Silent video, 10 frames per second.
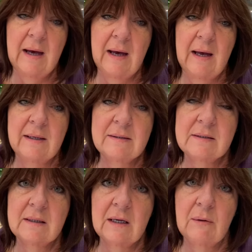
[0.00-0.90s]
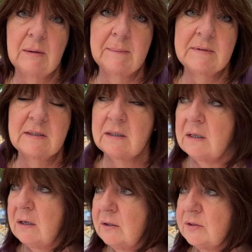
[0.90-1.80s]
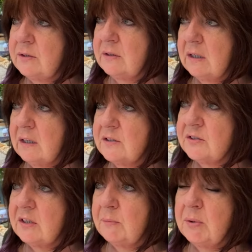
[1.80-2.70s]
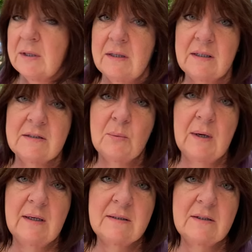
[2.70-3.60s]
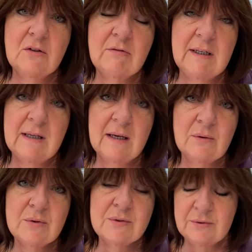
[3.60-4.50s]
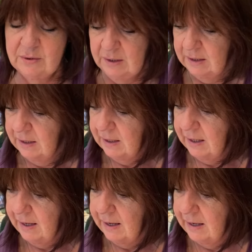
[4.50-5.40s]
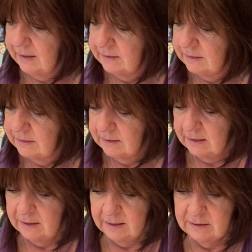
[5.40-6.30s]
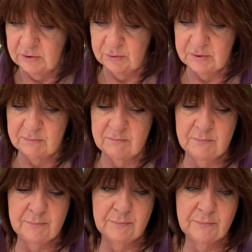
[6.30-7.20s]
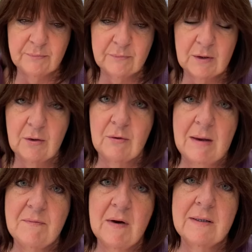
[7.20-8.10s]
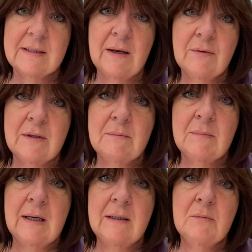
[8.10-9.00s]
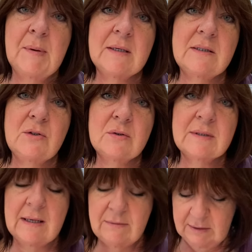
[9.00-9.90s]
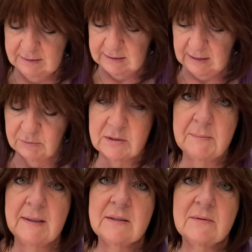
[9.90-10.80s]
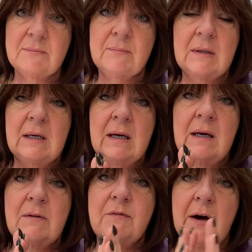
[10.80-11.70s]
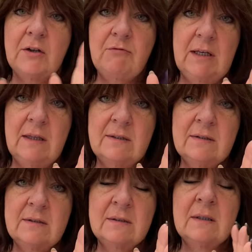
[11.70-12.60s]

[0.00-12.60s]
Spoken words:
and go up into the garden. I'm going to start putting things away into the greenhouse and sort some grapevines out that my little pixie took down the other day. I want to make some vine wreaths,